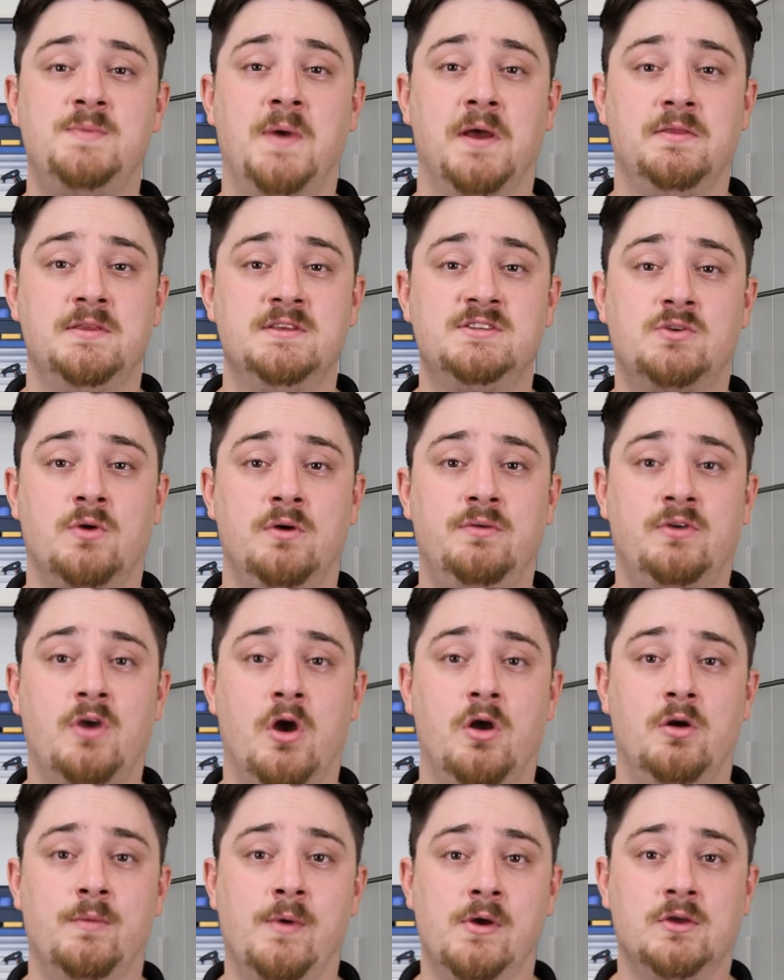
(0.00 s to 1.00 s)
about this
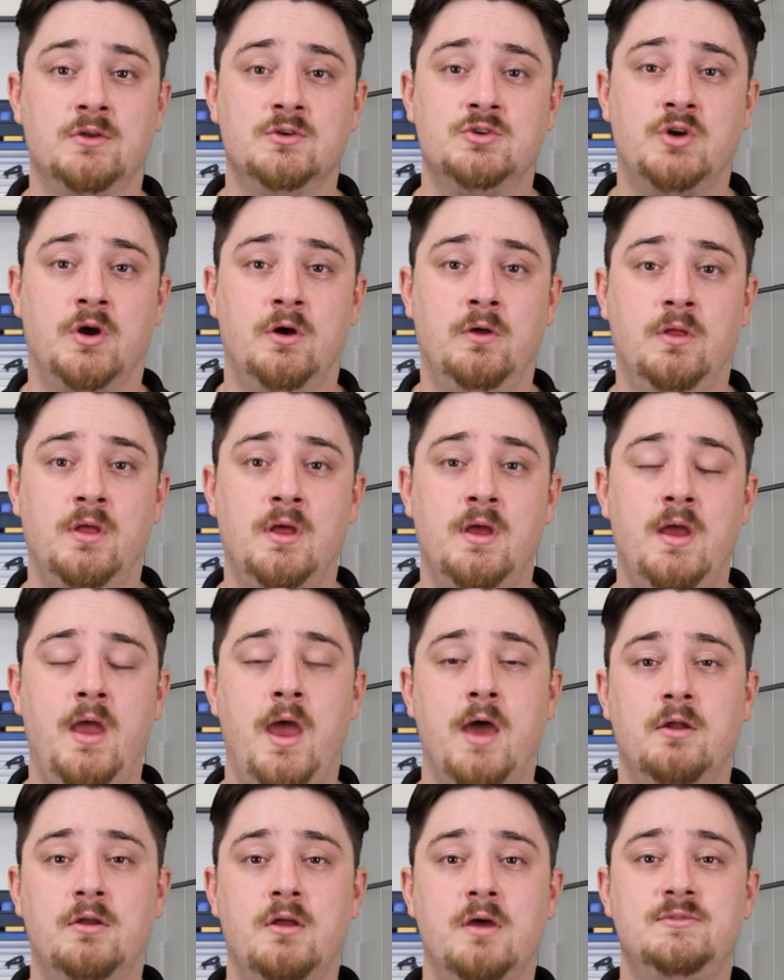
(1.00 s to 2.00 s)
Grifco remote control,
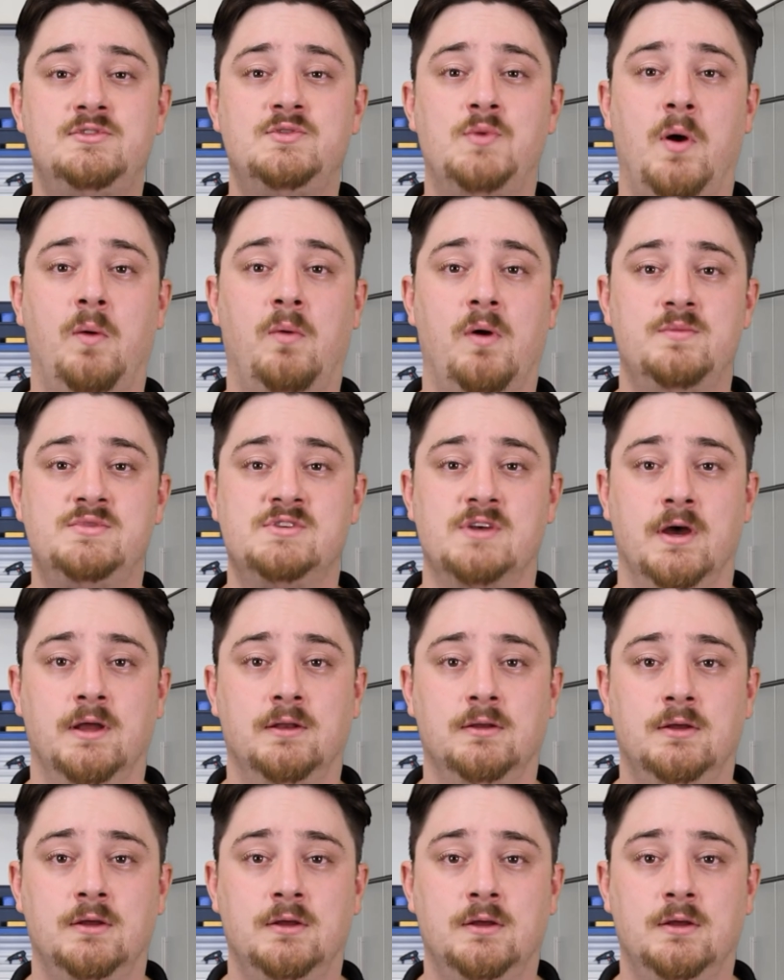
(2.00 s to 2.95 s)
head on over to our website.